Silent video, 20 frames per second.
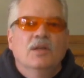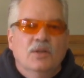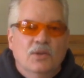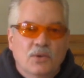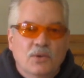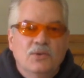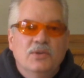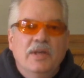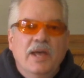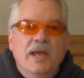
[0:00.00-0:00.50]

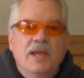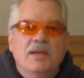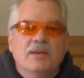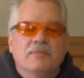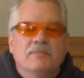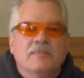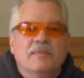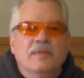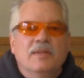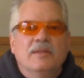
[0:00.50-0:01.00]
Good
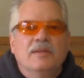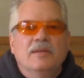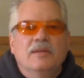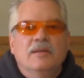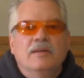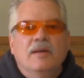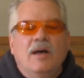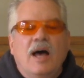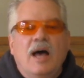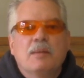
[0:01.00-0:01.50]
day.
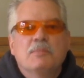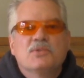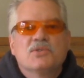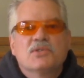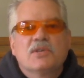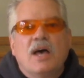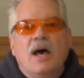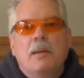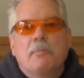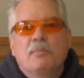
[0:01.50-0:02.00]
I'm
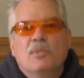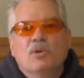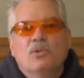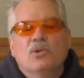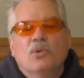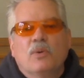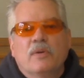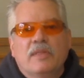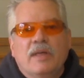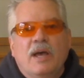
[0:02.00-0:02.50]
Scott
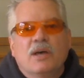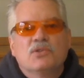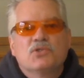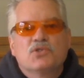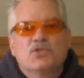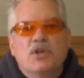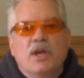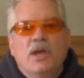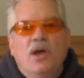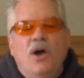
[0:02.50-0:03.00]
Mueller with
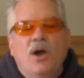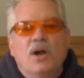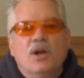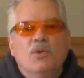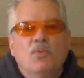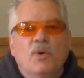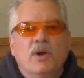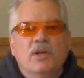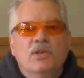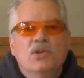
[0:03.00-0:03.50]
SJ
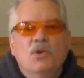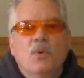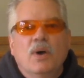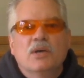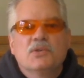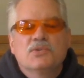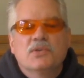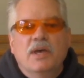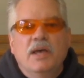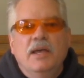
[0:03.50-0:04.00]
Hardware
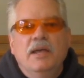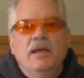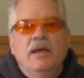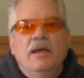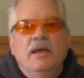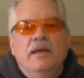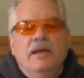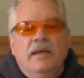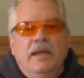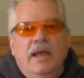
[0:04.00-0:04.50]
USA,
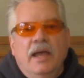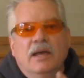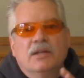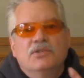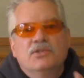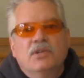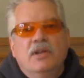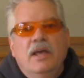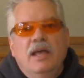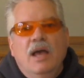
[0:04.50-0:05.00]

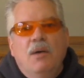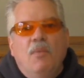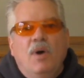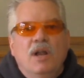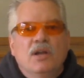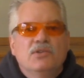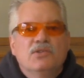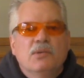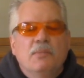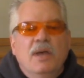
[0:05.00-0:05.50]
and today I
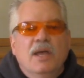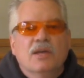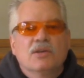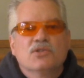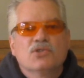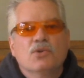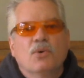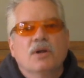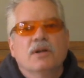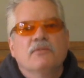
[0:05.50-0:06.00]
wanted to make a
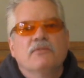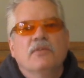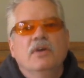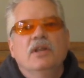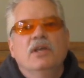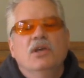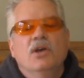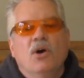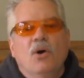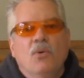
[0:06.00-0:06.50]
short
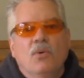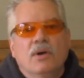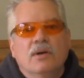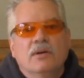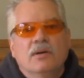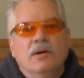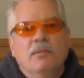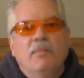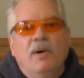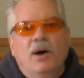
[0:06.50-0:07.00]
video
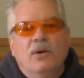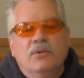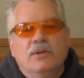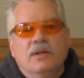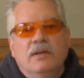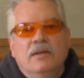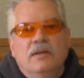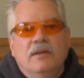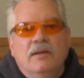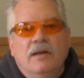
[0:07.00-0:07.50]

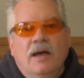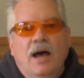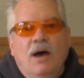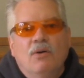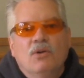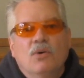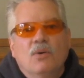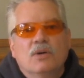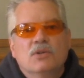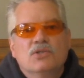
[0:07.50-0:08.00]
about
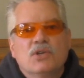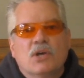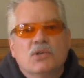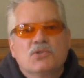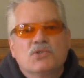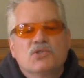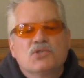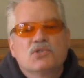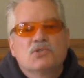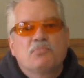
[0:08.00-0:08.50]
how to
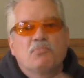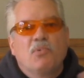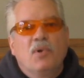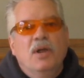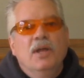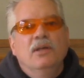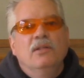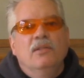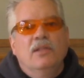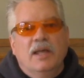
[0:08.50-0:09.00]
adjust
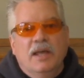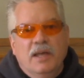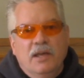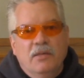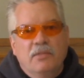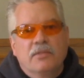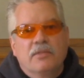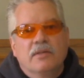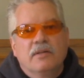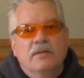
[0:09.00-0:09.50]
spring
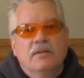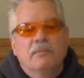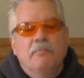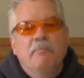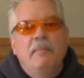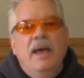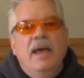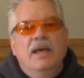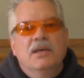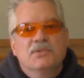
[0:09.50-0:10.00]
length,
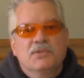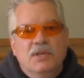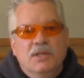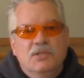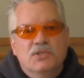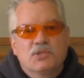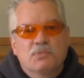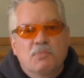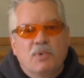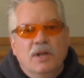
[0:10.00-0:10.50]

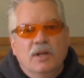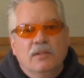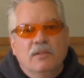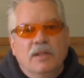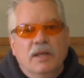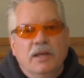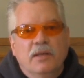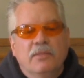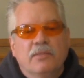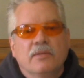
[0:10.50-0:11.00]
magazine spring
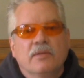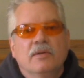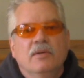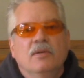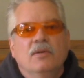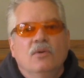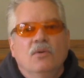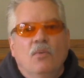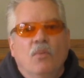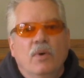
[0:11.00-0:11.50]
length,
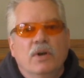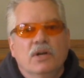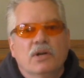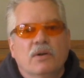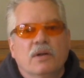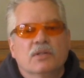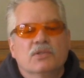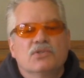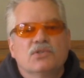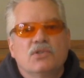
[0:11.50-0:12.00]
when
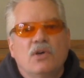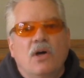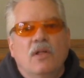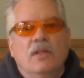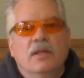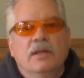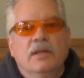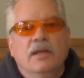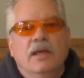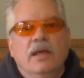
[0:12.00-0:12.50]
you're
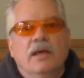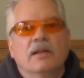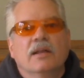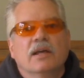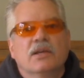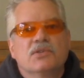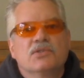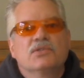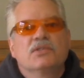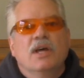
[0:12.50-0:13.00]
installing an
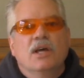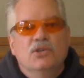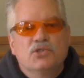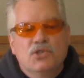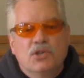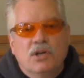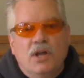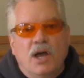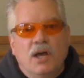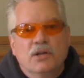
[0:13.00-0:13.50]

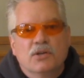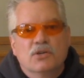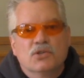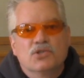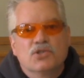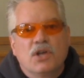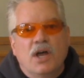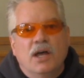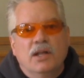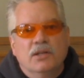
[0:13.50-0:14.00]
extension on your
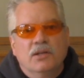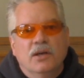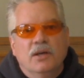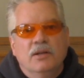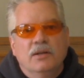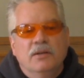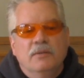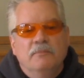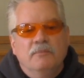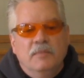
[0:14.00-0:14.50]
shotgun.